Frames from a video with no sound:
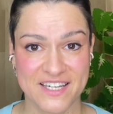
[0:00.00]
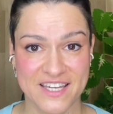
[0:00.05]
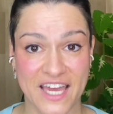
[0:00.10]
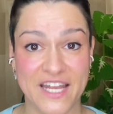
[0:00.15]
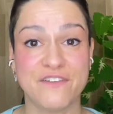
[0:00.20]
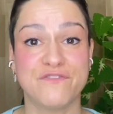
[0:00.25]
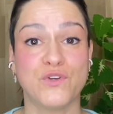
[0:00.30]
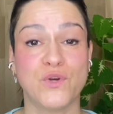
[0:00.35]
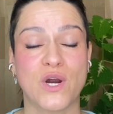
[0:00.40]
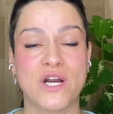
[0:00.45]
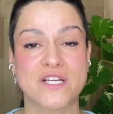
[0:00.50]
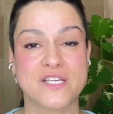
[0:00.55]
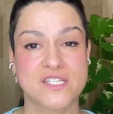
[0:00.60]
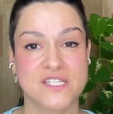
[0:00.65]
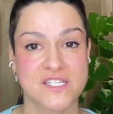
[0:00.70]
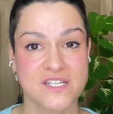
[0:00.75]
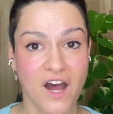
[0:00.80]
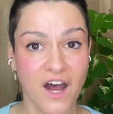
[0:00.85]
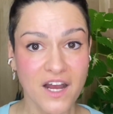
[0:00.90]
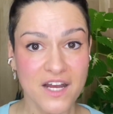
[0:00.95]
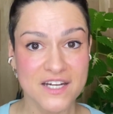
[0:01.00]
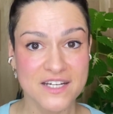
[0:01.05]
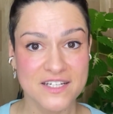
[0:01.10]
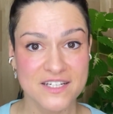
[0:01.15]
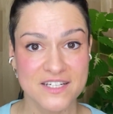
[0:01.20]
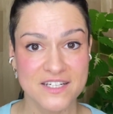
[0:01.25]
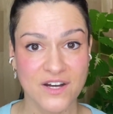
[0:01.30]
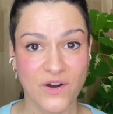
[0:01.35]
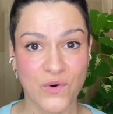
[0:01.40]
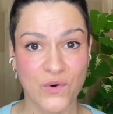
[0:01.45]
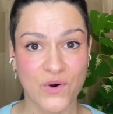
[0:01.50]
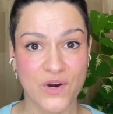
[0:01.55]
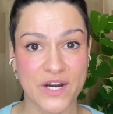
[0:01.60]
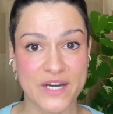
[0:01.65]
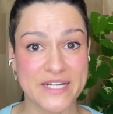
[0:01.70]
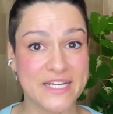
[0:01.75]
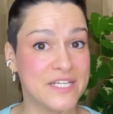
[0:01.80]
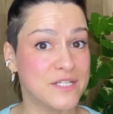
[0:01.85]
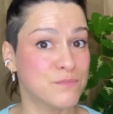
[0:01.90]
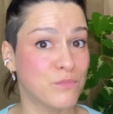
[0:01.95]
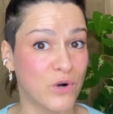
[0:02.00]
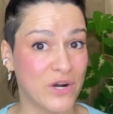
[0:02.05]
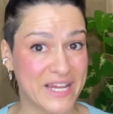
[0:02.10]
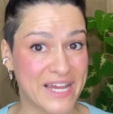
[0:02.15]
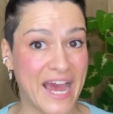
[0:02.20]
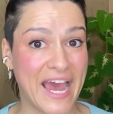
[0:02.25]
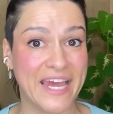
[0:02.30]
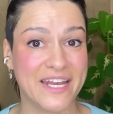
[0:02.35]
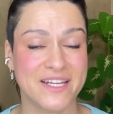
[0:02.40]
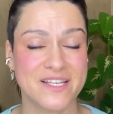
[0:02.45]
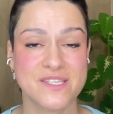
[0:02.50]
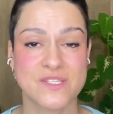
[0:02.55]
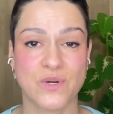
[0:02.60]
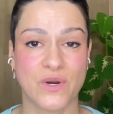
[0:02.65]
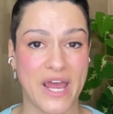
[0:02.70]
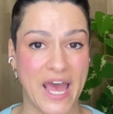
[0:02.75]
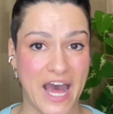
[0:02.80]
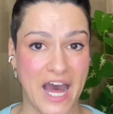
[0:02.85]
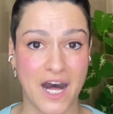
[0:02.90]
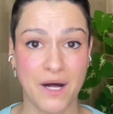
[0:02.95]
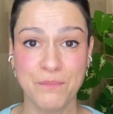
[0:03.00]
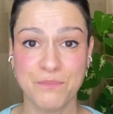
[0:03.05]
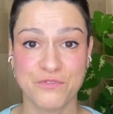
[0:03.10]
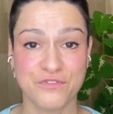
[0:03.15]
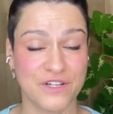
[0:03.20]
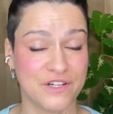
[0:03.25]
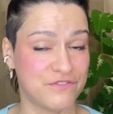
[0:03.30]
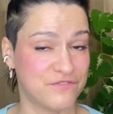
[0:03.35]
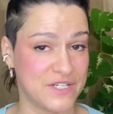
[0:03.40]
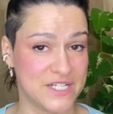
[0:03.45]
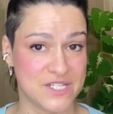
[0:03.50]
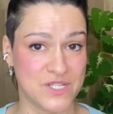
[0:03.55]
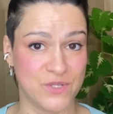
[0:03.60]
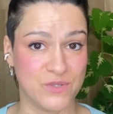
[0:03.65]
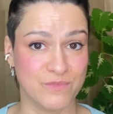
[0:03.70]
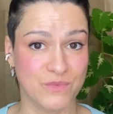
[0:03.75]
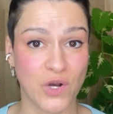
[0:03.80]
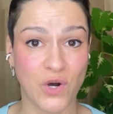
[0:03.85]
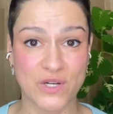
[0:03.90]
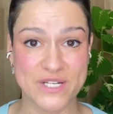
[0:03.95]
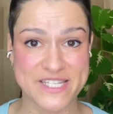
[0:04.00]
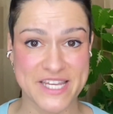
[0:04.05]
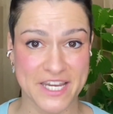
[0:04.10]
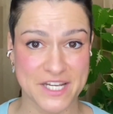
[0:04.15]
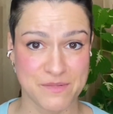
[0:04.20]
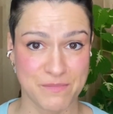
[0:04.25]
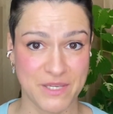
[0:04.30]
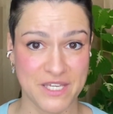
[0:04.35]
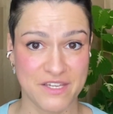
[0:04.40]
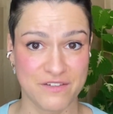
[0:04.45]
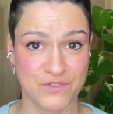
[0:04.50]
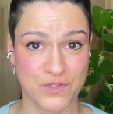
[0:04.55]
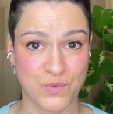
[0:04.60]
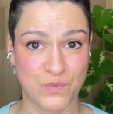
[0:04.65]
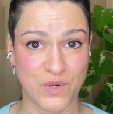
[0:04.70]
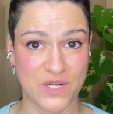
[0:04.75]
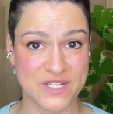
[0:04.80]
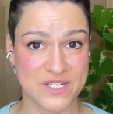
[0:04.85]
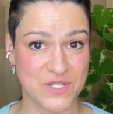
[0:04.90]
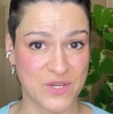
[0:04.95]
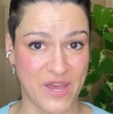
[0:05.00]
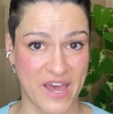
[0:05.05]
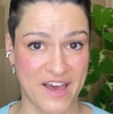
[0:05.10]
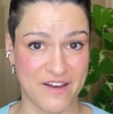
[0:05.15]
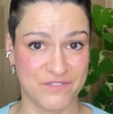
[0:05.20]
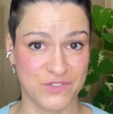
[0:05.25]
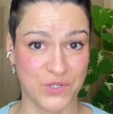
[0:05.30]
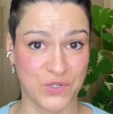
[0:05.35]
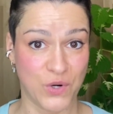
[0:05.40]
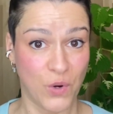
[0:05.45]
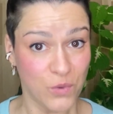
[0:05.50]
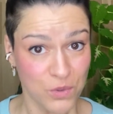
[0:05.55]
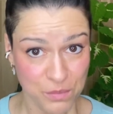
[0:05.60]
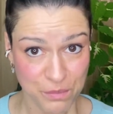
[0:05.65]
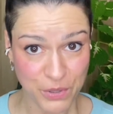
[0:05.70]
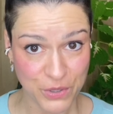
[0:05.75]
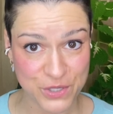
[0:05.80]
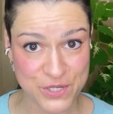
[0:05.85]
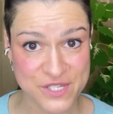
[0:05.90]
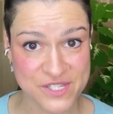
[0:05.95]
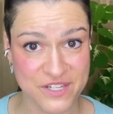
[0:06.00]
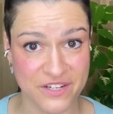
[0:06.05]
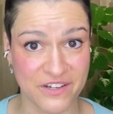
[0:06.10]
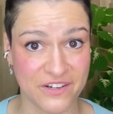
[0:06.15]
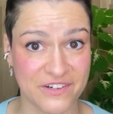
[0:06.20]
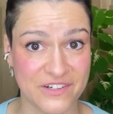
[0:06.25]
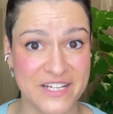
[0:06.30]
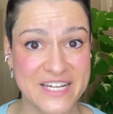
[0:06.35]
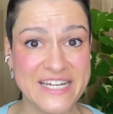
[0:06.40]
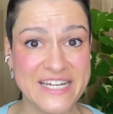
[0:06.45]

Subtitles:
And if you are stuck or need more guidance or help, feel free to contact me. If you want to have your own personal